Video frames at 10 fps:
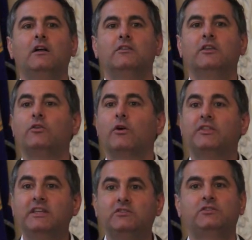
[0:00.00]
The
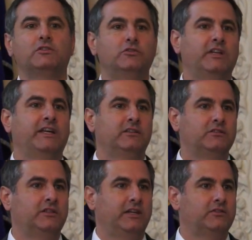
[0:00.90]
northeastern United
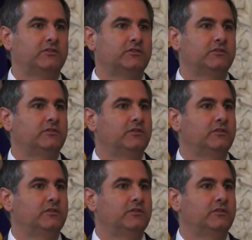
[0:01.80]
States,